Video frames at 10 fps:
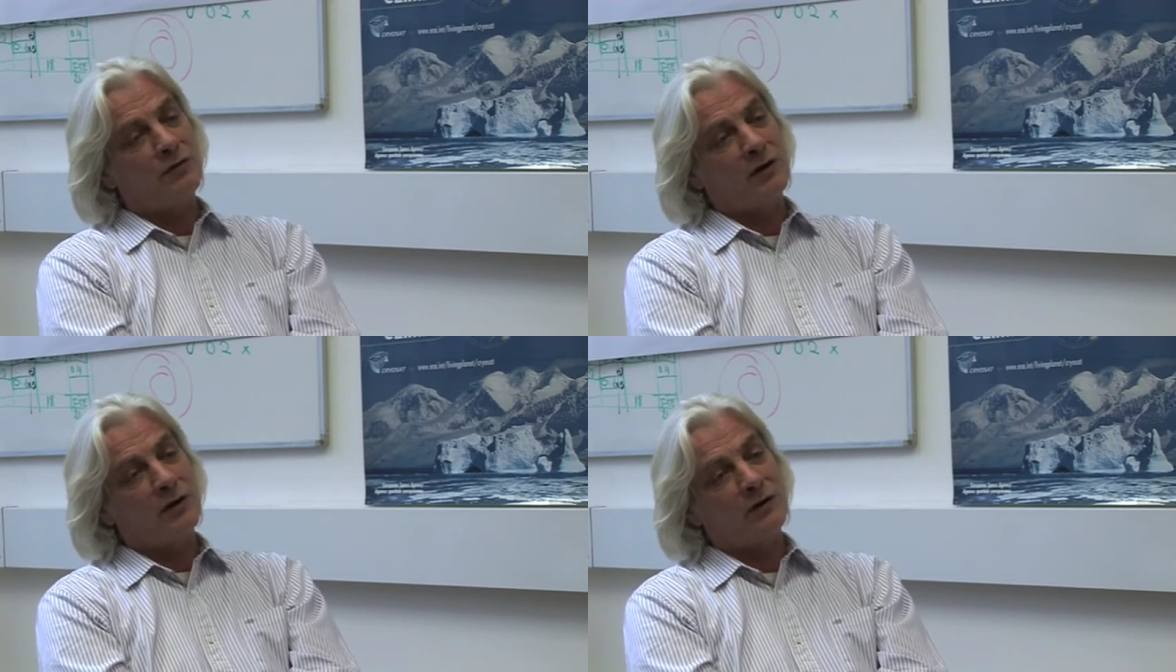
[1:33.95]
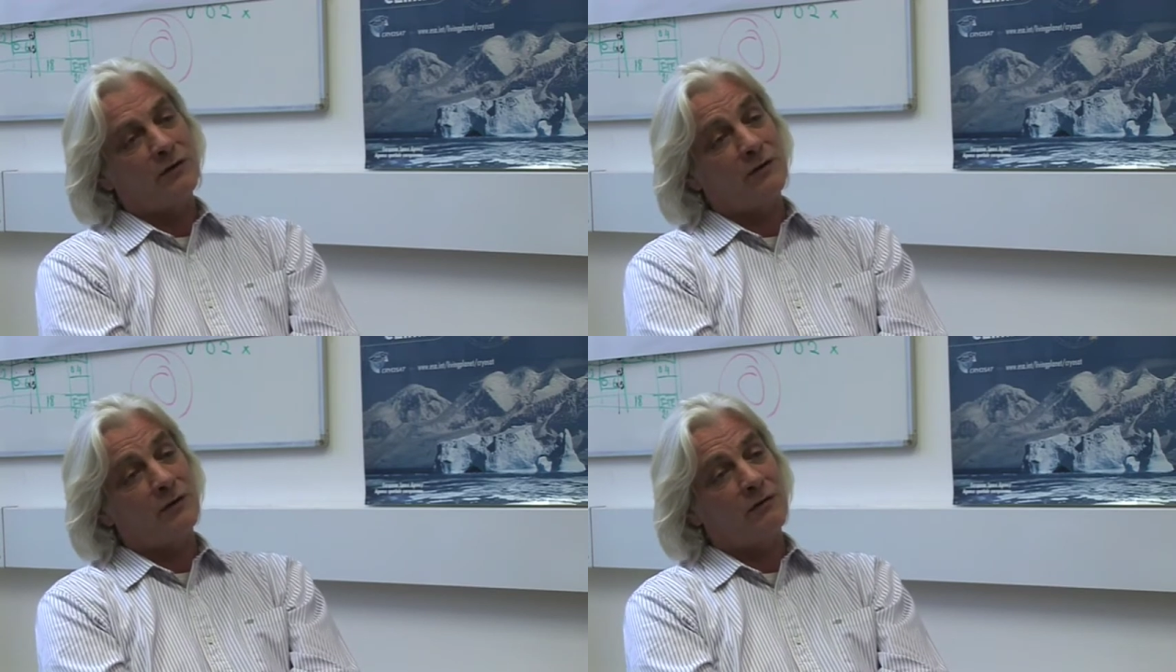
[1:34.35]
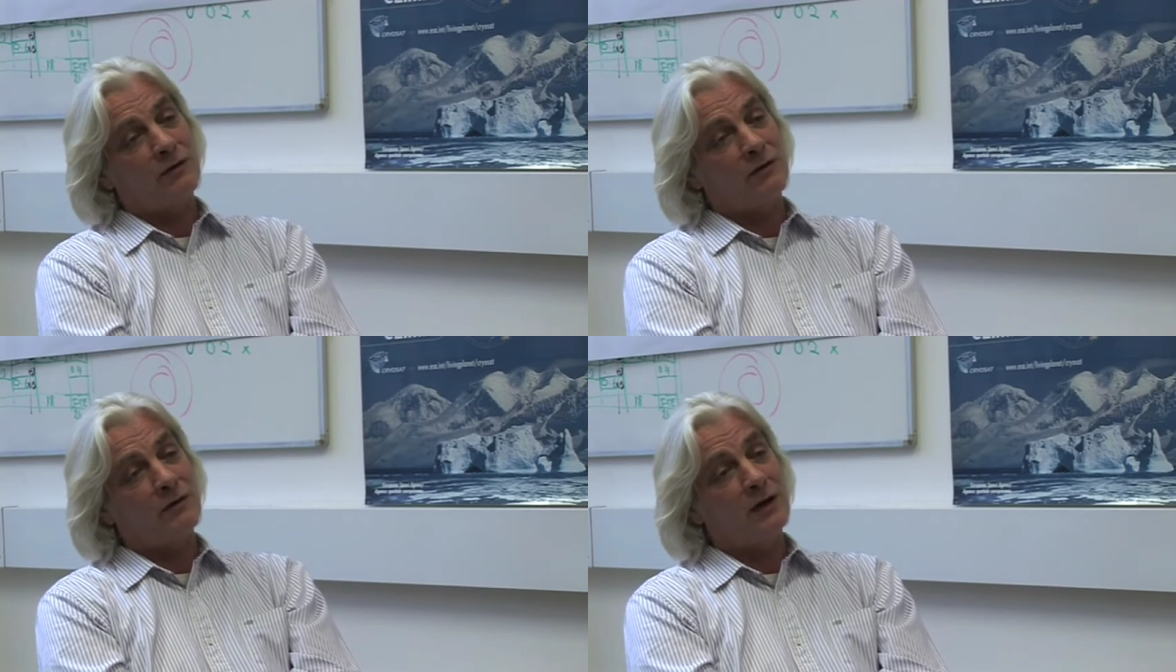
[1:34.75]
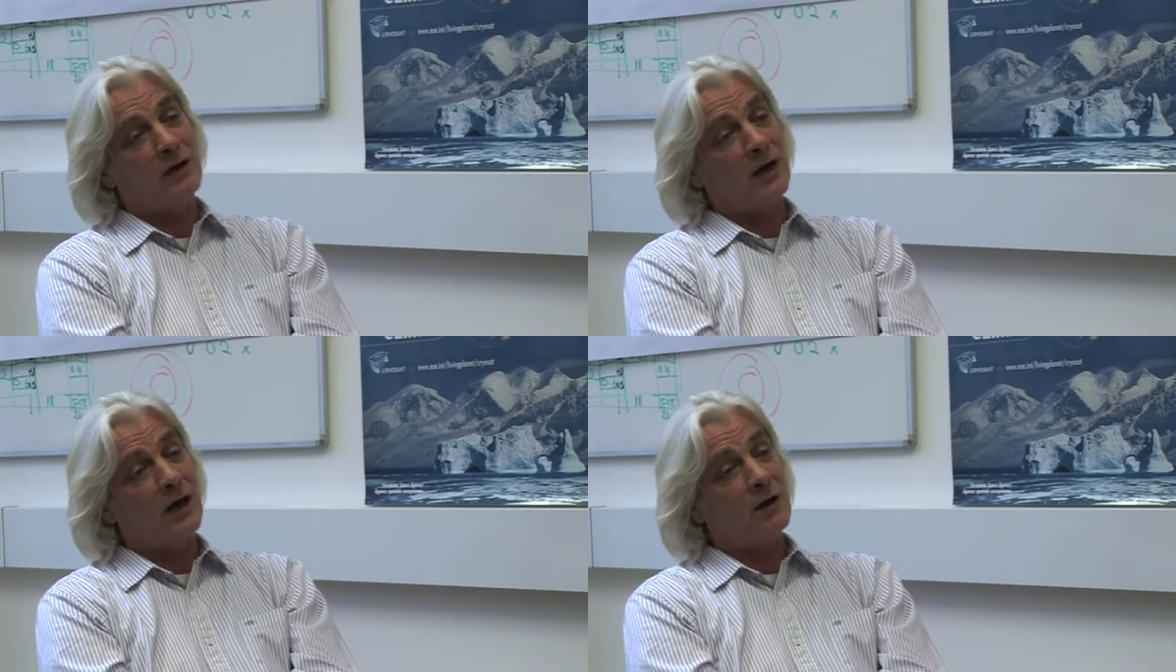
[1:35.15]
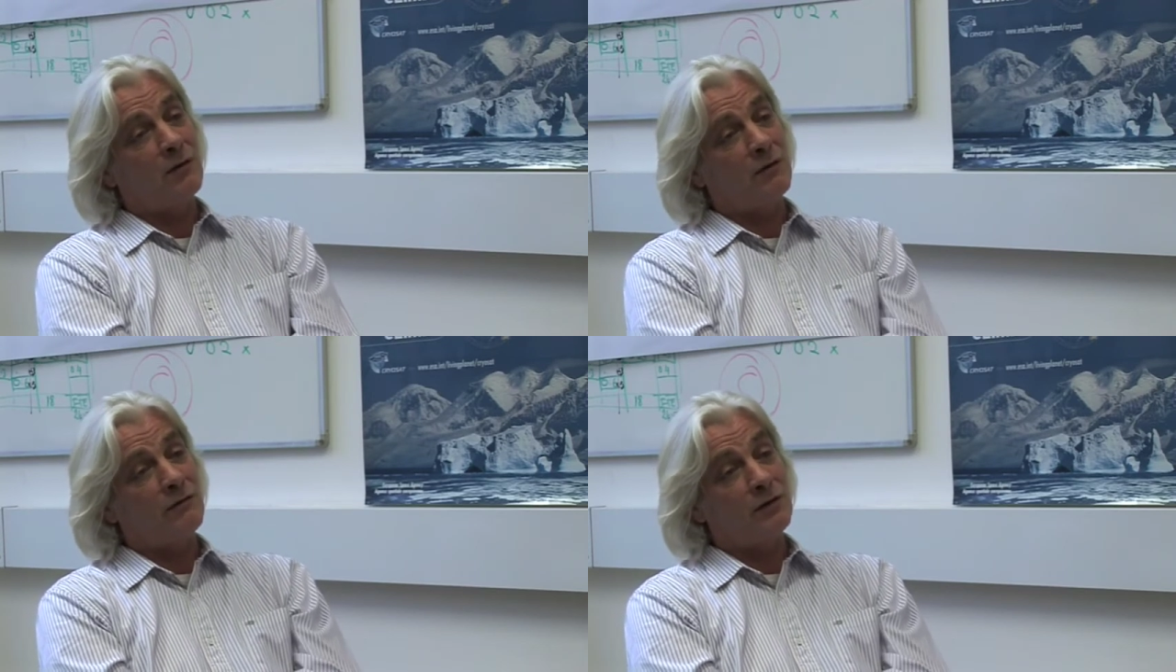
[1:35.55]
the ice surface and the echo off